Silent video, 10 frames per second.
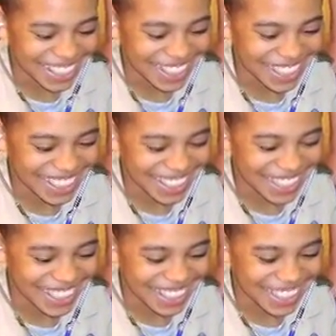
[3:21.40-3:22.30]
in the area
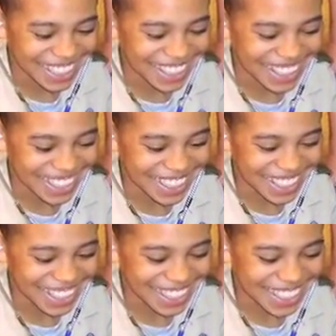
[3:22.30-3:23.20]
so that we could
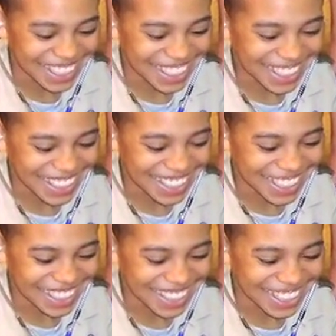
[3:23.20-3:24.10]
try to change the
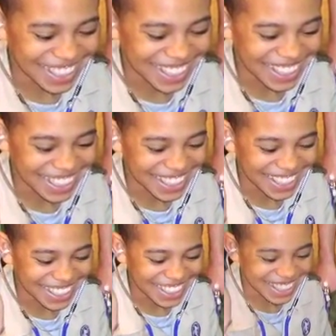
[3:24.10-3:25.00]
perception of men in
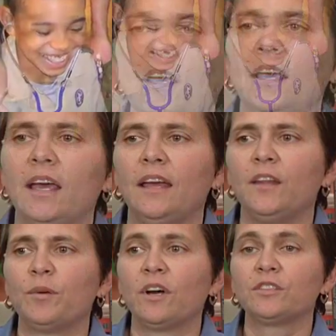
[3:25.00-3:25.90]
nursing. And
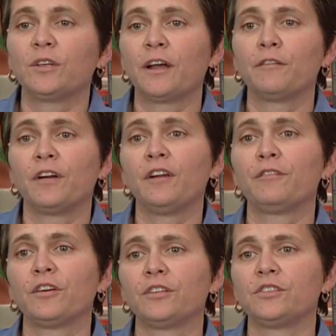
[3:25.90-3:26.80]
then we also had our very
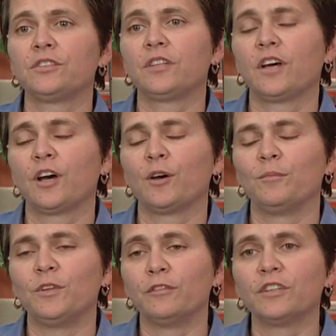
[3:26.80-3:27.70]
first
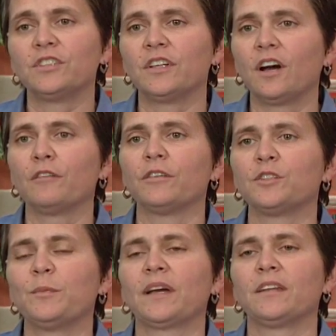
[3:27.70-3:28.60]
diversity
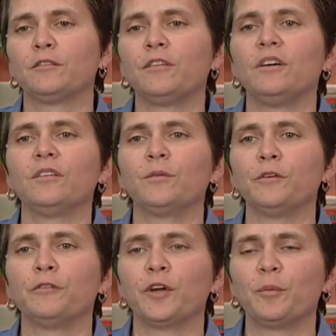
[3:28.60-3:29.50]
conference back in the fall that we
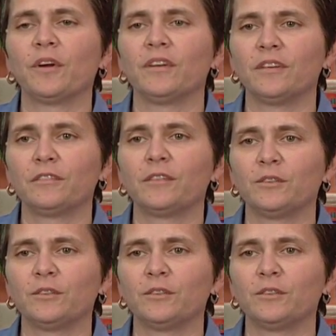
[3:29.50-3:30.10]
were very proud of.